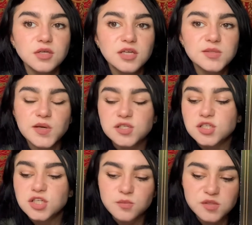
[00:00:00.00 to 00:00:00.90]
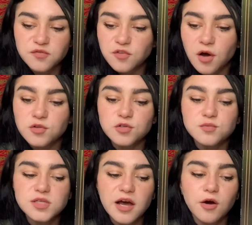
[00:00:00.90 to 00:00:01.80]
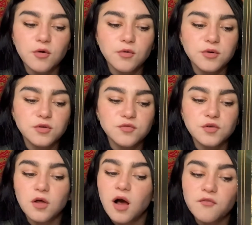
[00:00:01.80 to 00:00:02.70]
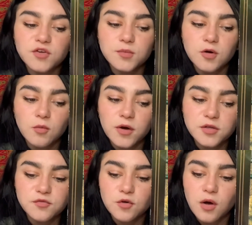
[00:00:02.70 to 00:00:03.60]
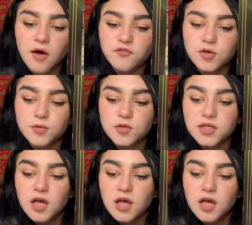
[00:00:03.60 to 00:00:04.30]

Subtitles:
especially in terms of thought loops, how you feel comfortable, what you feel comfortable in